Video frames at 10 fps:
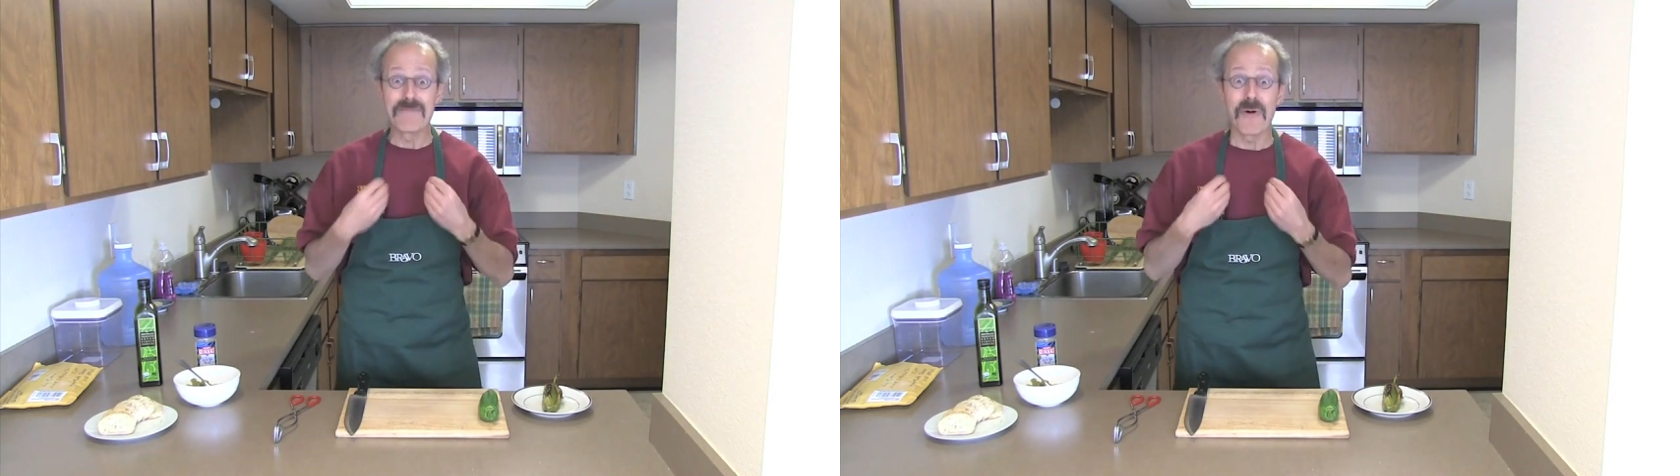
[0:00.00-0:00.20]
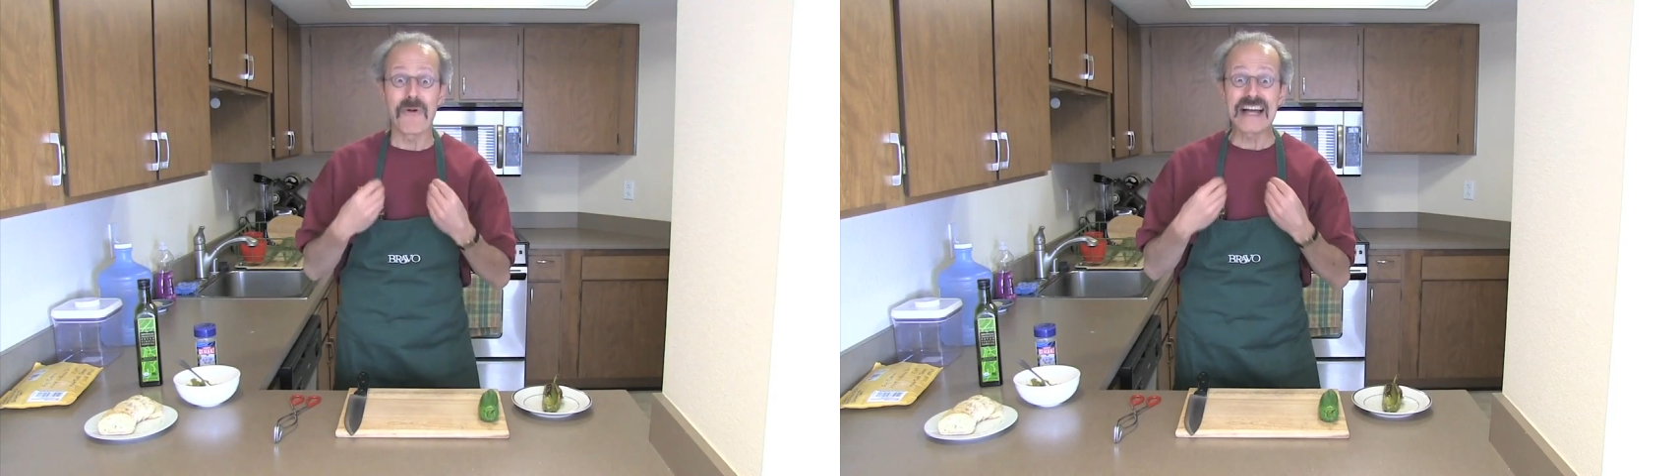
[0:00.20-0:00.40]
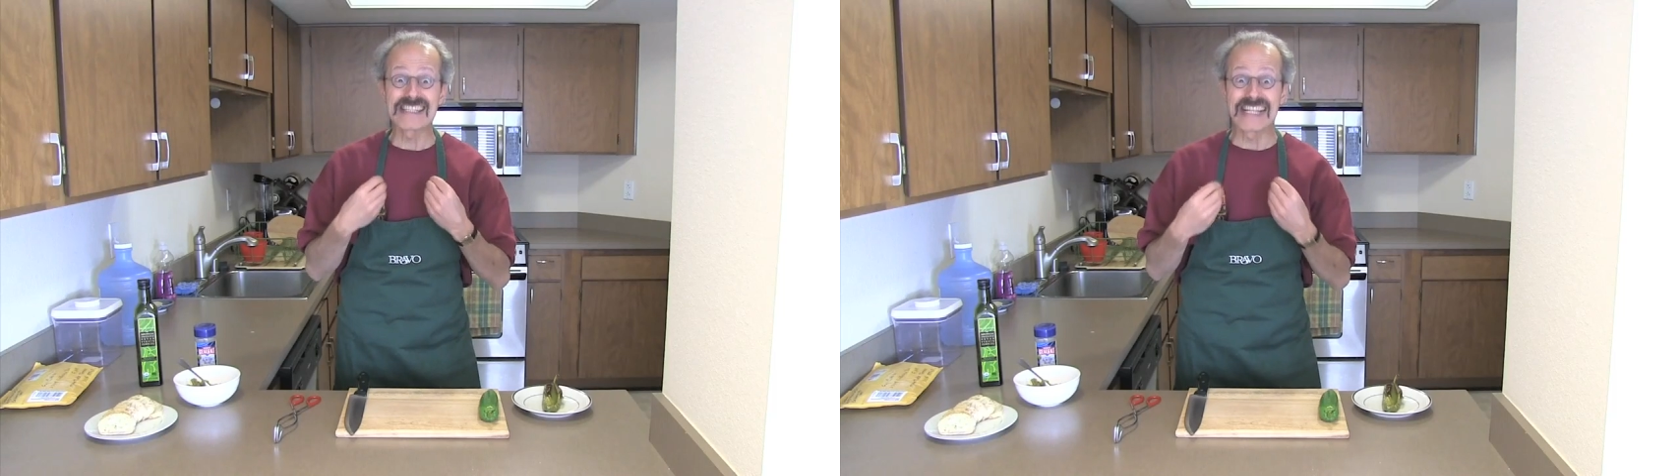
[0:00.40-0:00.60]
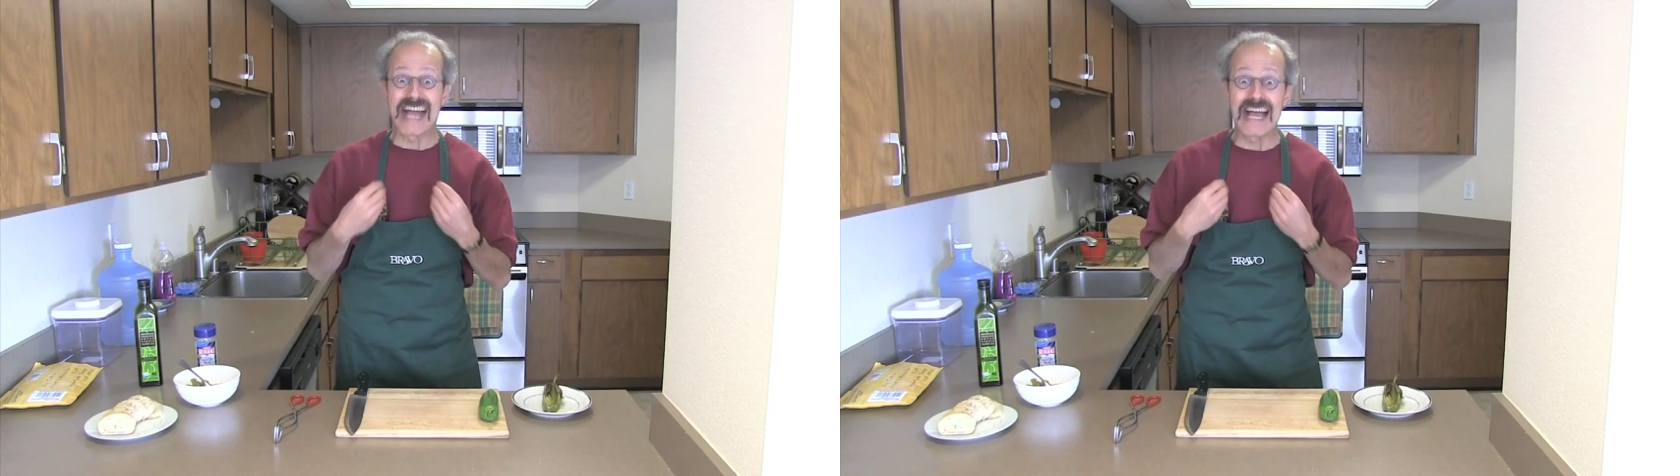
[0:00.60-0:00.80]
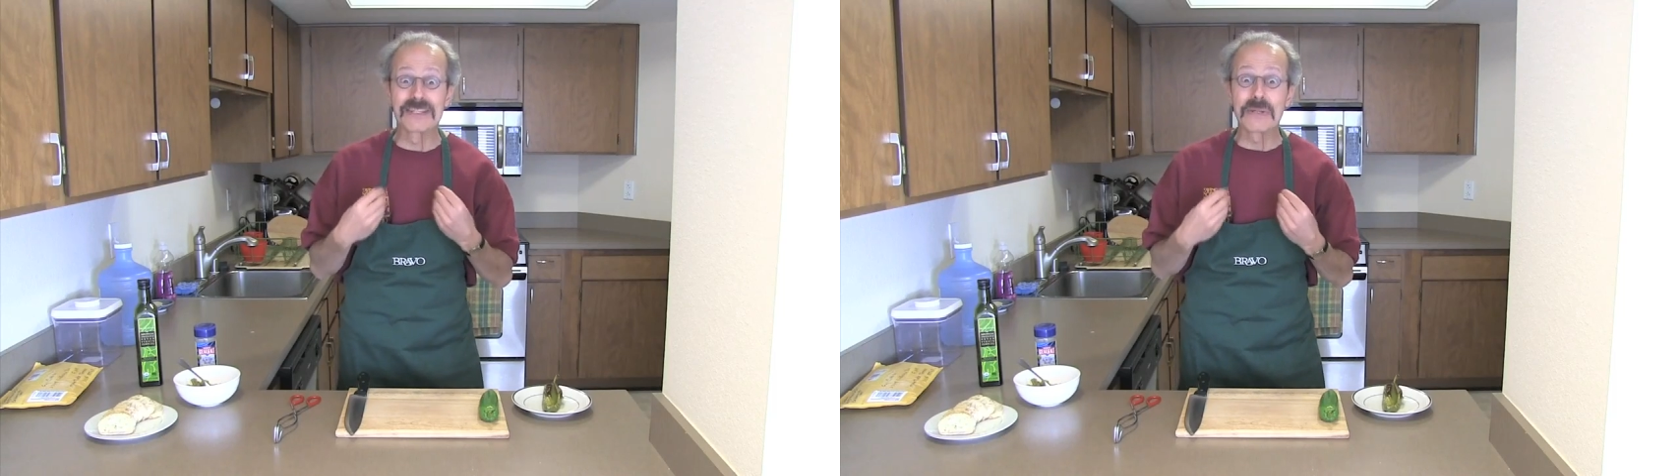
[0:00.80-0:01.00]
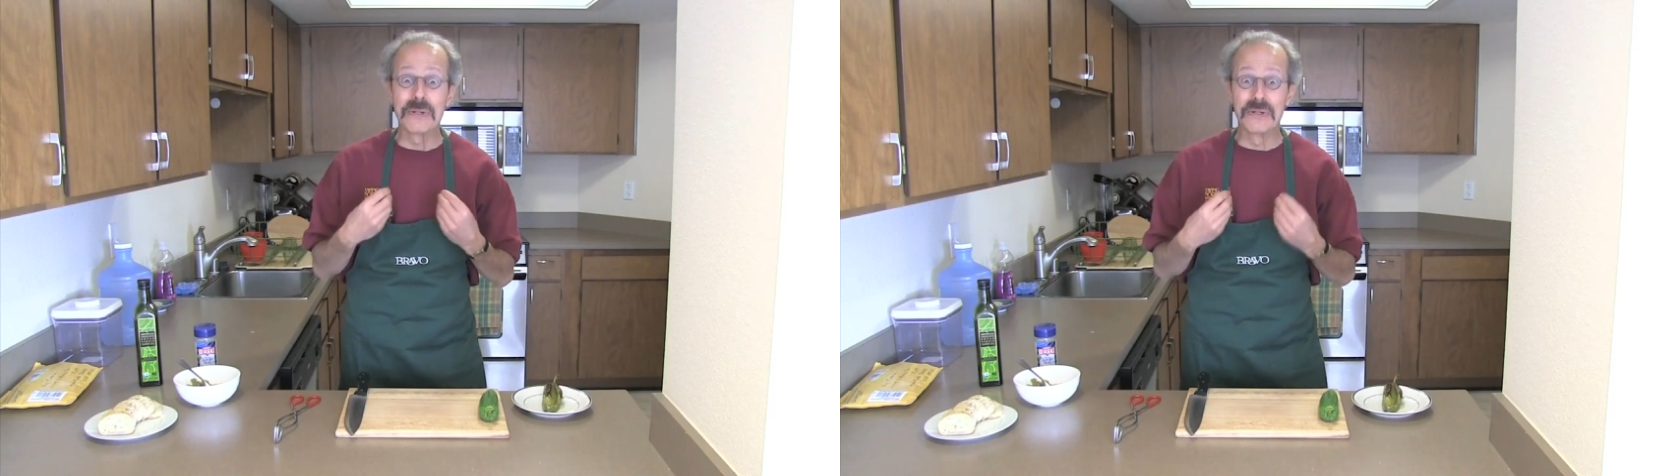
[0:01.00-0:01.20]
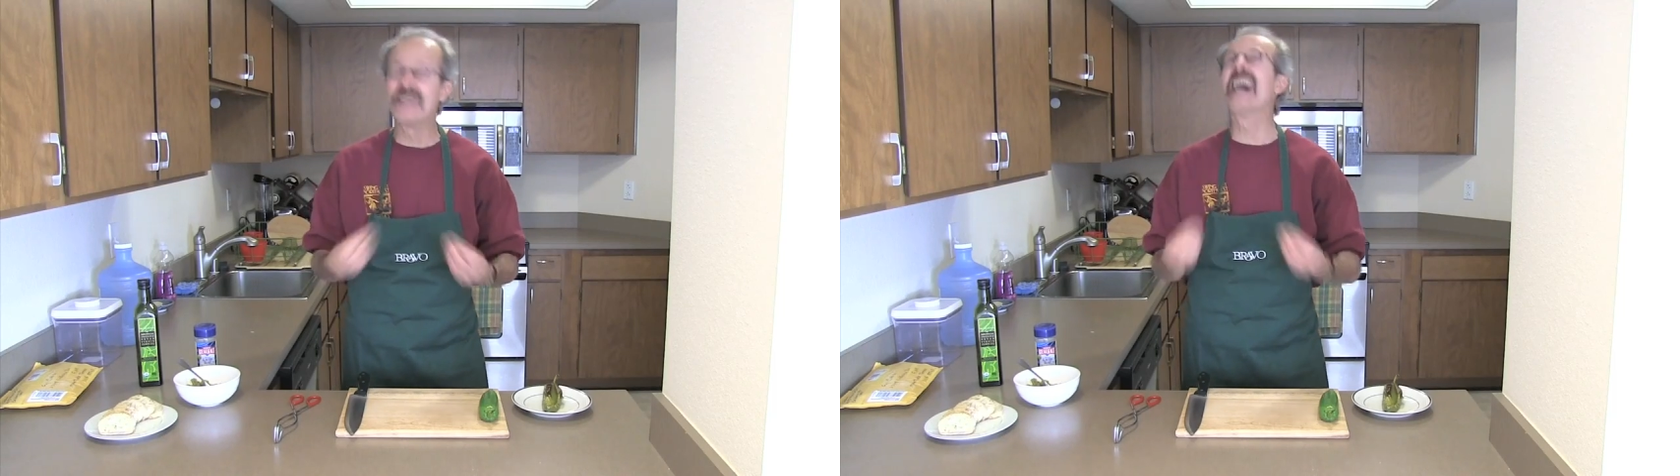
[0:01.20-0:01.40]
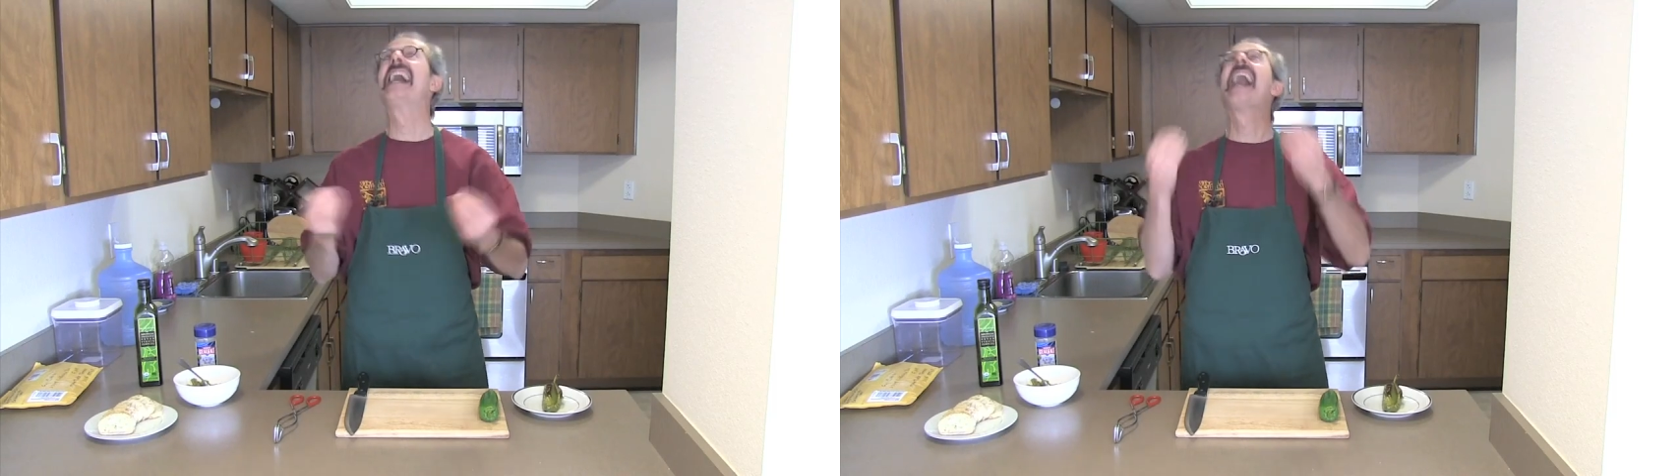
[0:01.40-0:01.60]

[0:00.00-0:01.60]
I'm a wise guy too.